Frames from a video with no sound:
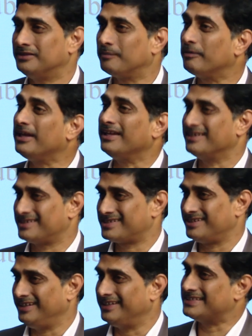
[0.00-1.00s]
That
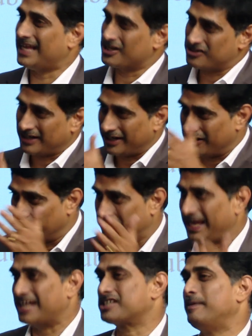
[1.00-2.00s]
means it is also a kind
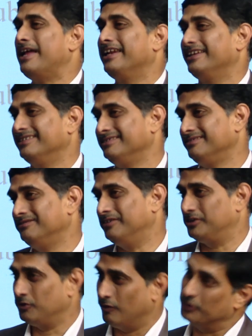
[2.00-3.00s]
of tax planning.
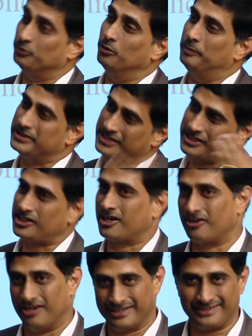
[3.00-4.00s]
Whether you want to do business
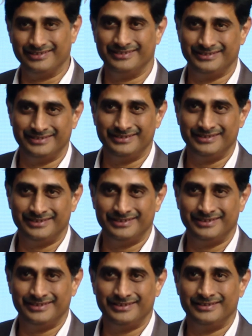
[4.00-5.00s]
or not,
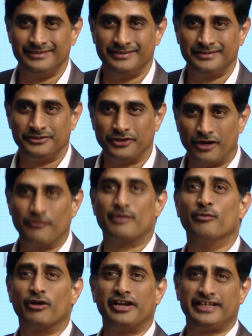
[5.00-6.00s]
you have
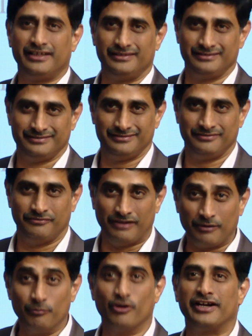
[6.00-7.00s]
one more return.
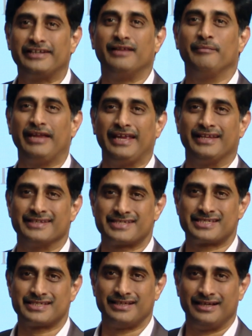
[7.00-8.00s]
One more return
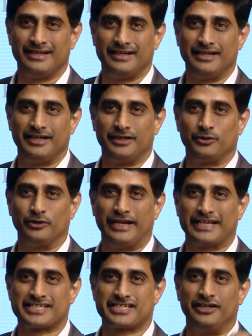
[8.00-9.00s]
means to
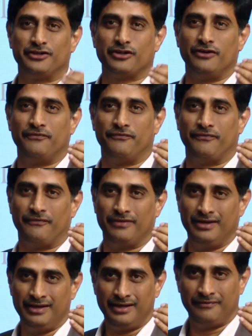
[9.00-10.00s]
an extent of
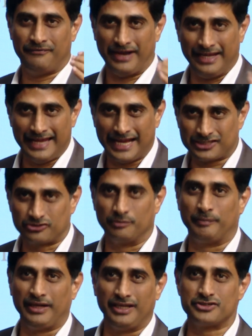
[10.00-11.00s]
5 lakhs
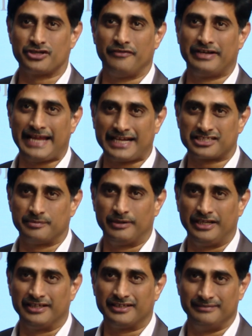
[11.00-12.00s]
rupees, you have a
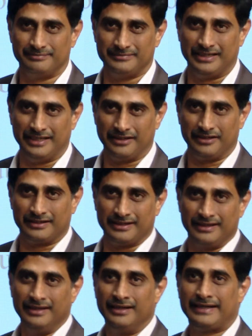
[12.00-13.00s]
taxable income,
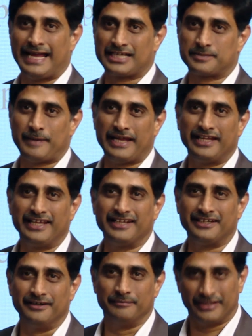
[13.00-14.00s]
tax planning
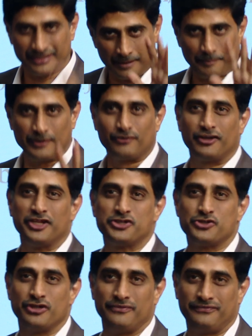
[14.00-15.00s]
income in that particular
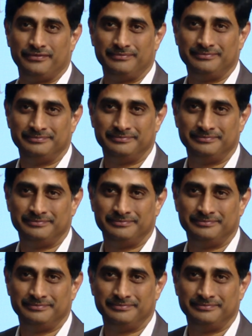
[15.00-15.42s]
HUF.